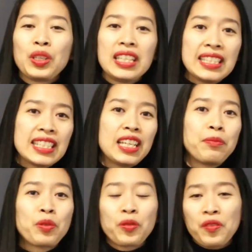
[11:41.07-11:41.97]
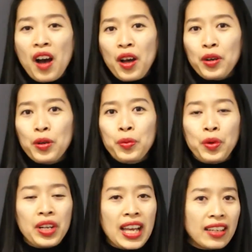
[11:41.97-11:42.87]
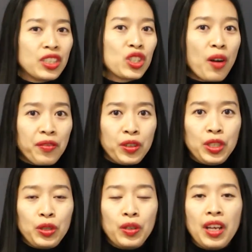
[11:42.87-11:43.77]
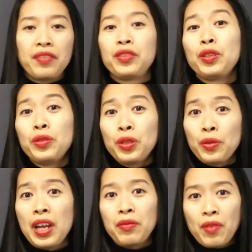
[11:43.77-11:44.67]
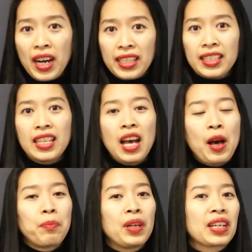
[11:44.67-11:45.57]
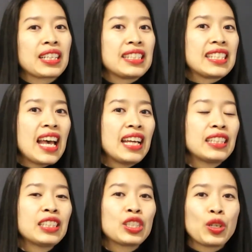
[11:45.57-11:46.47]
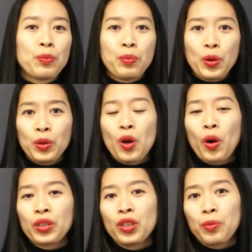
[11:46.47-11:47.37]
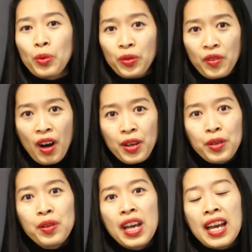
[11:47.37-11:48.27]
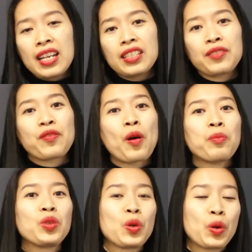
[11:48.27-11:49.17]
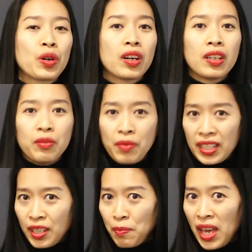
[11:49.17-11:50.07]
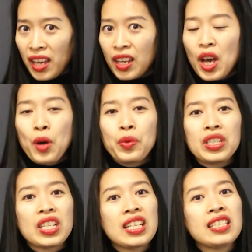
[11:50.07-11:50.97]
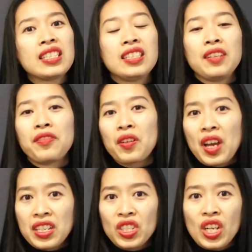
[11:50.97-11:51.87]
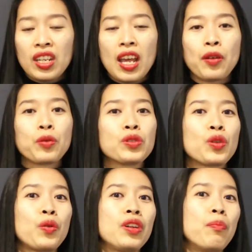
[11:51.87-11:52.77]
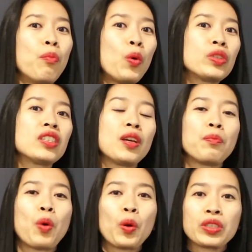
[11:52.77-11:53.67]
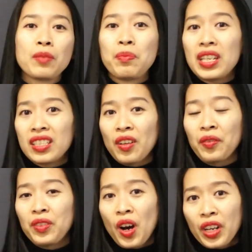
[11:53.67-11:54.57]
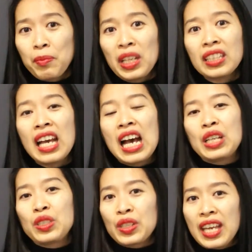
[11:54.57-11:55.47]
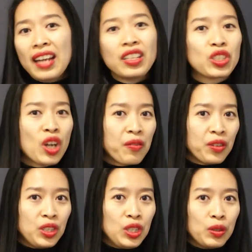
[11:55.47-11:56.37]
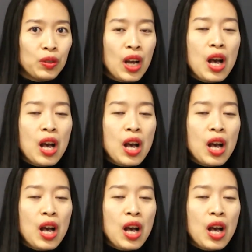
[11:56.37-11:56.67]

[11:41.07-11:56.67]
LinkedIn profile will get a job for you if you do it right. But the content to put on your profile is from your resume, which is the foundation and also the most important piece of document to get the job for you.